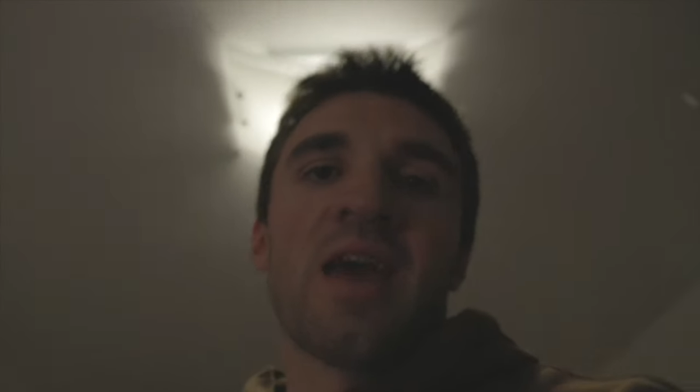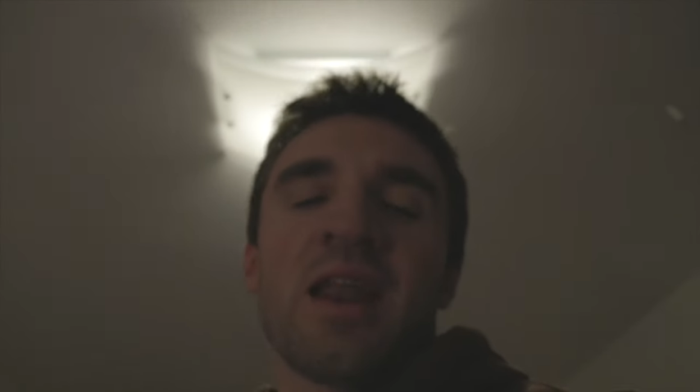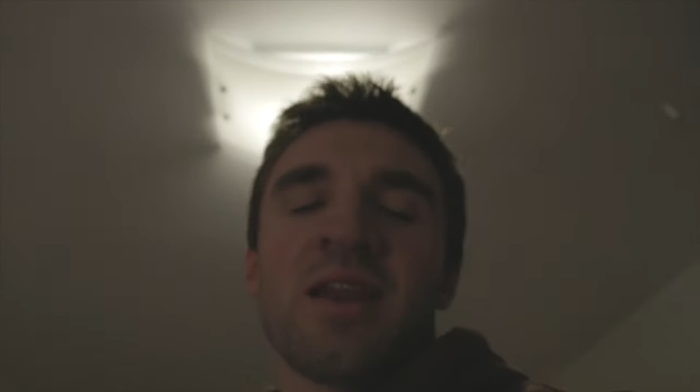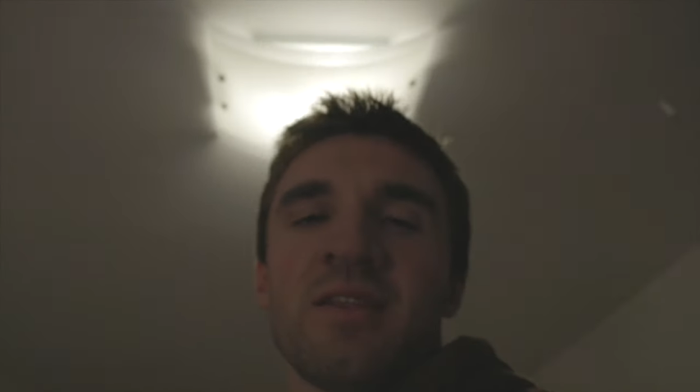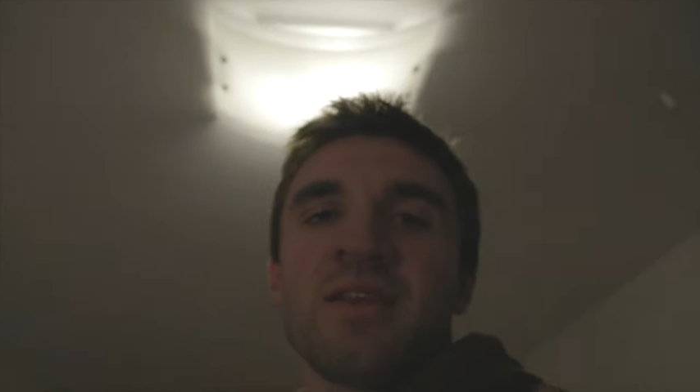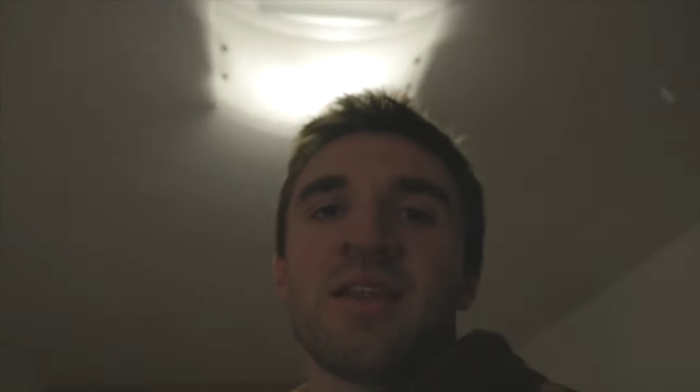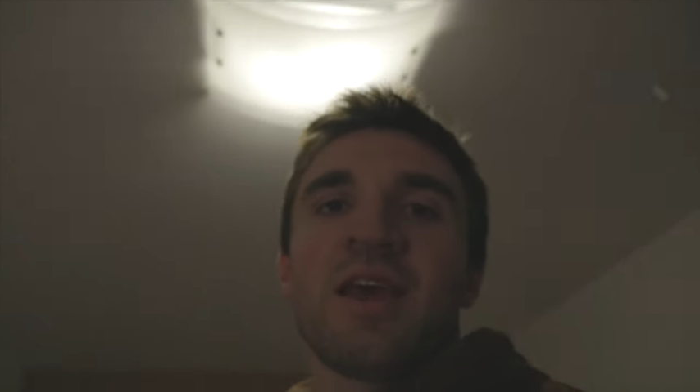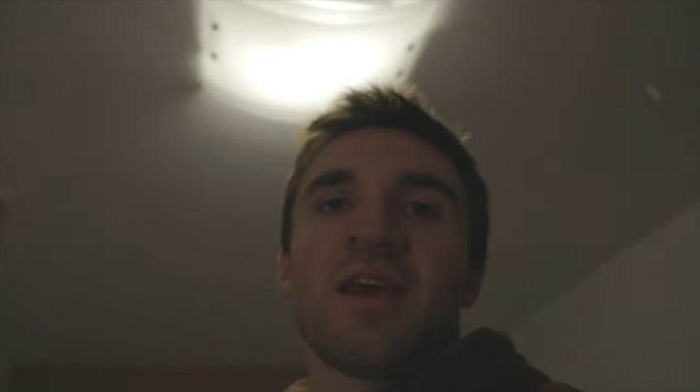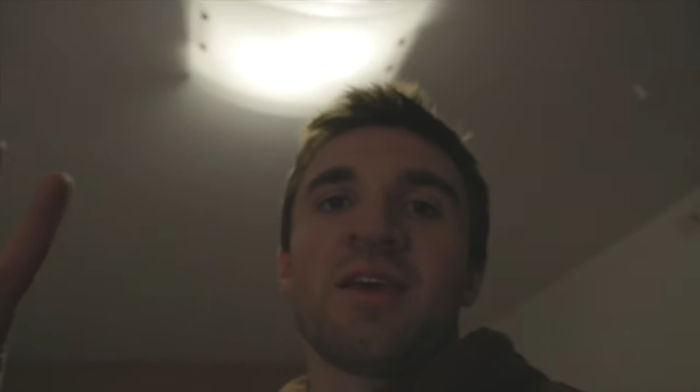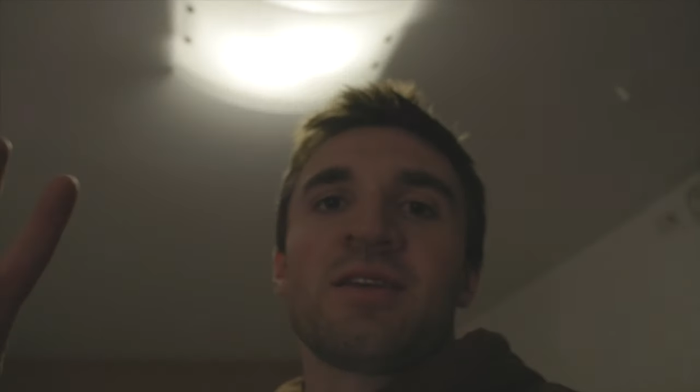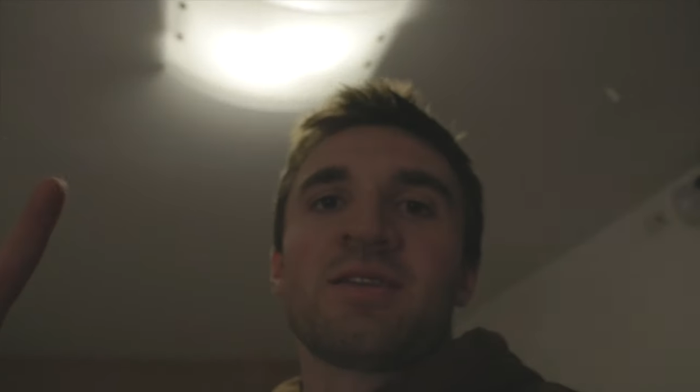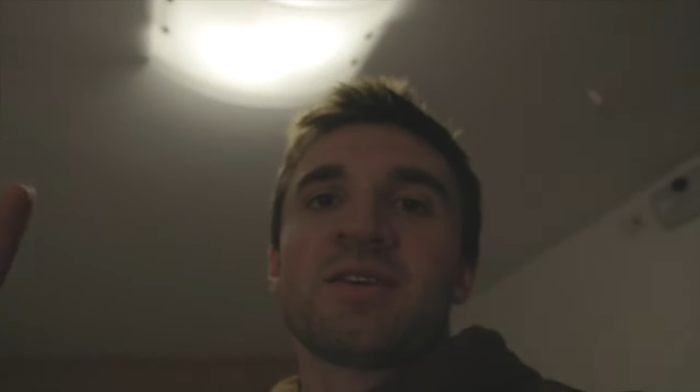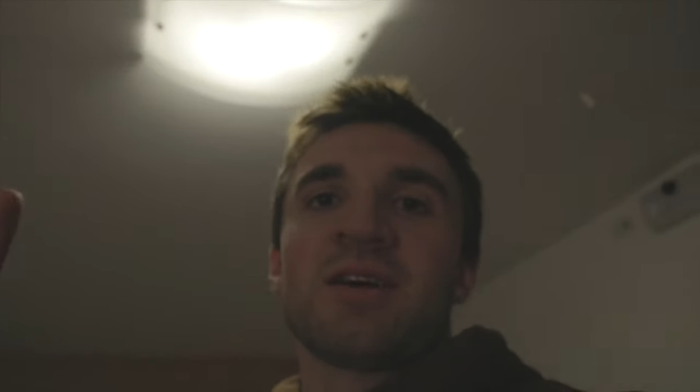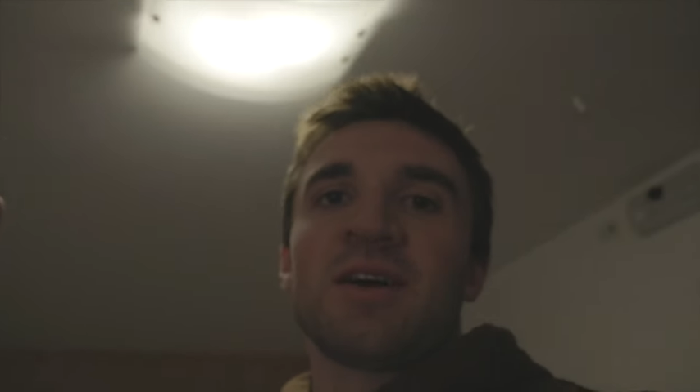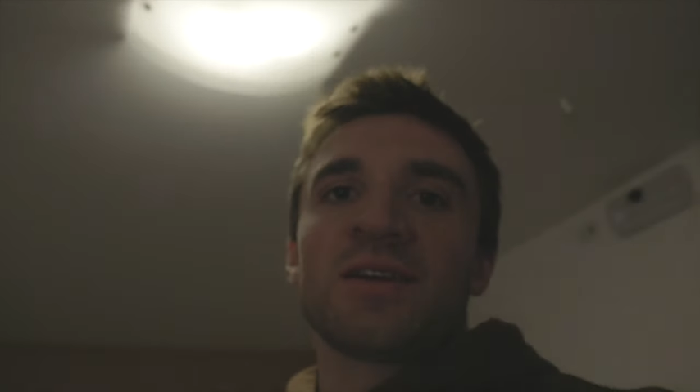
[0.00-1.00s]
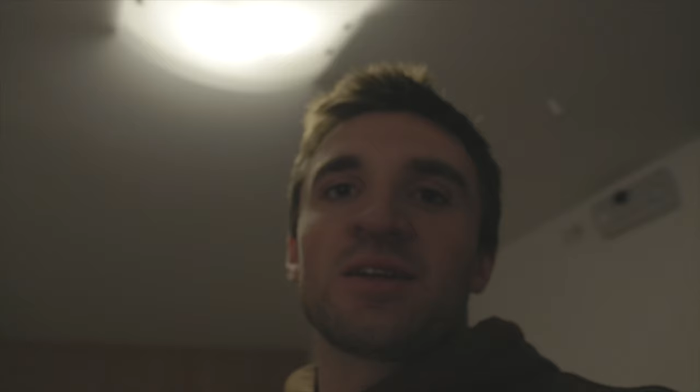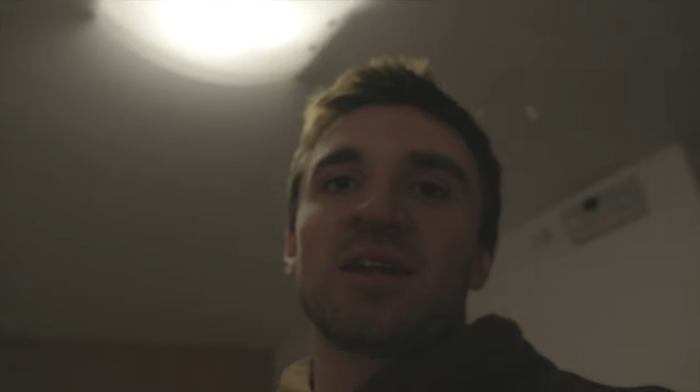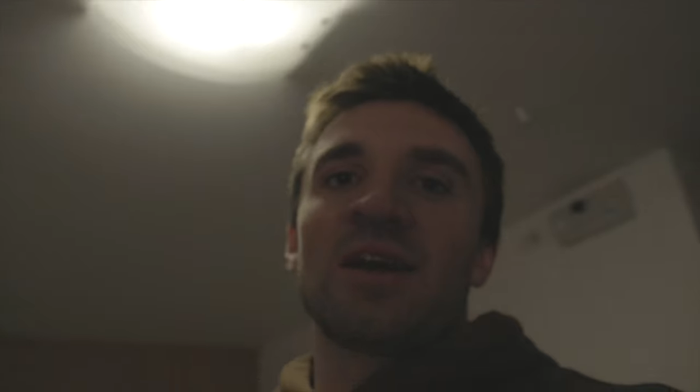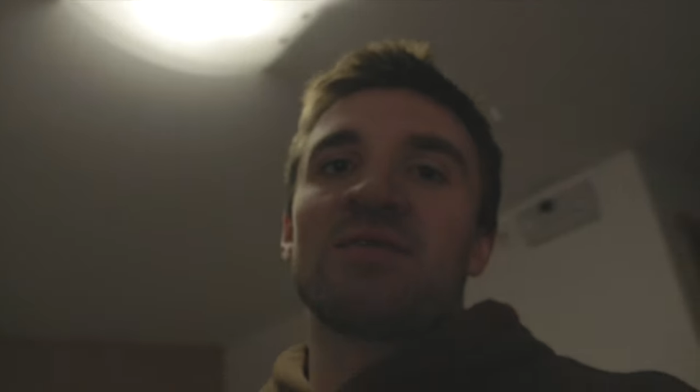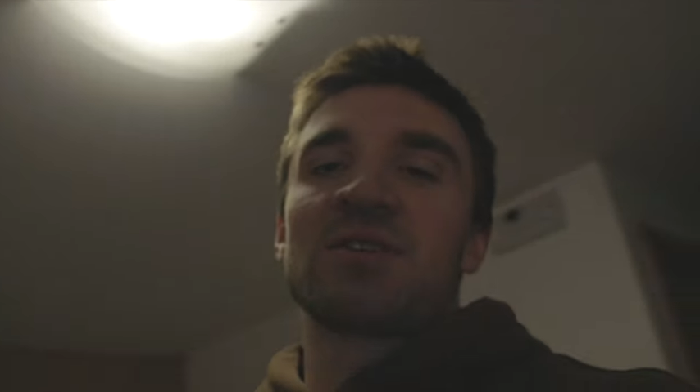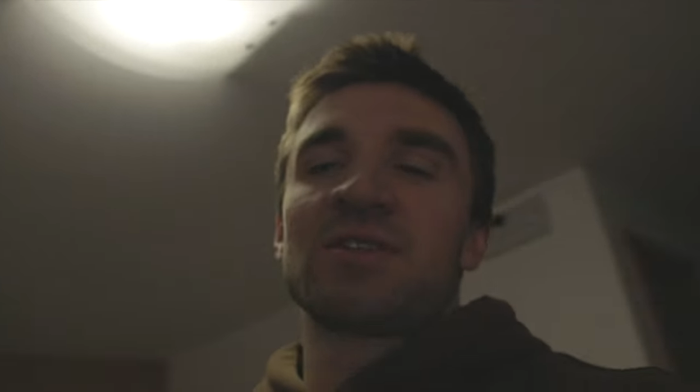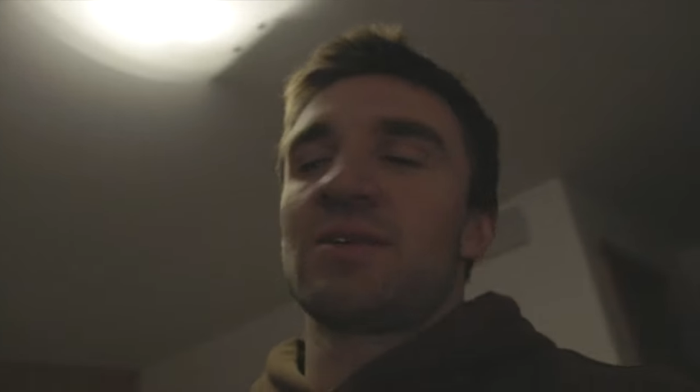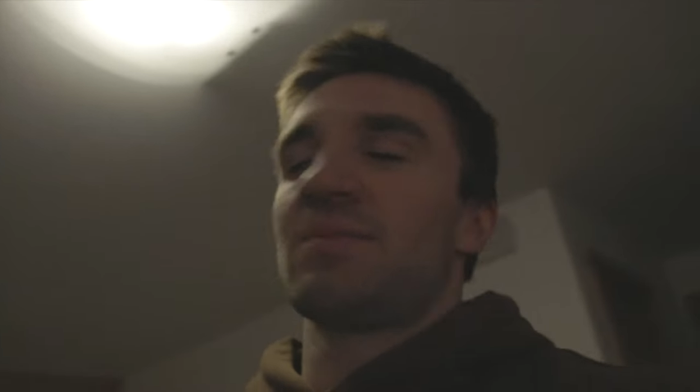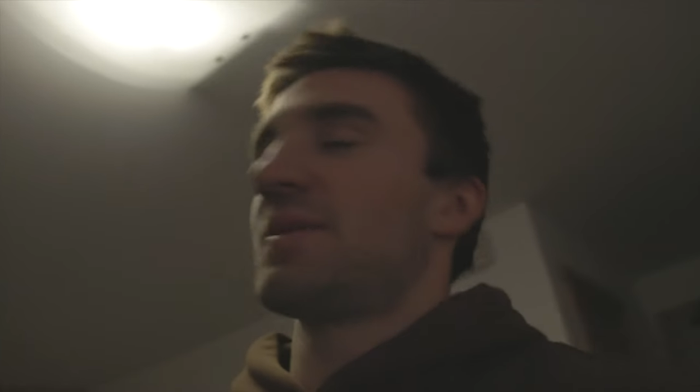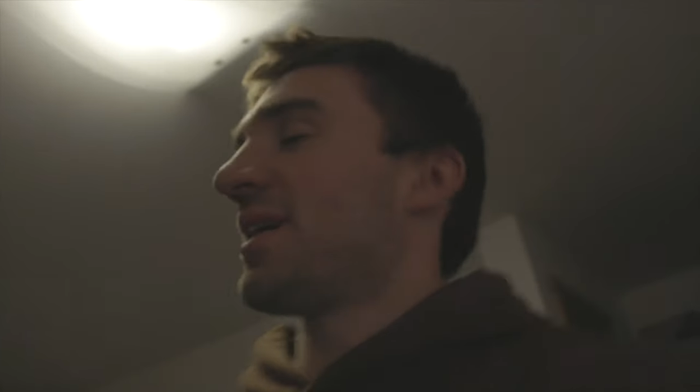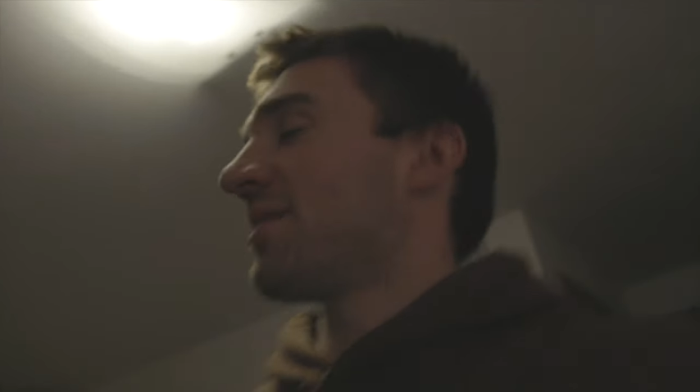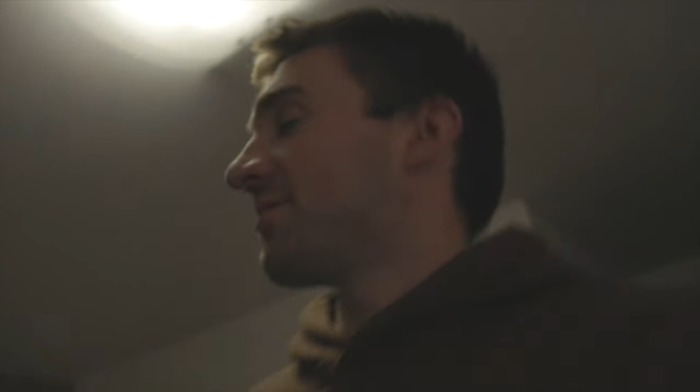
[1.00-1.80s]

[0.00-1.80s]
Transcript: end of the day, tired, gonna have a sleep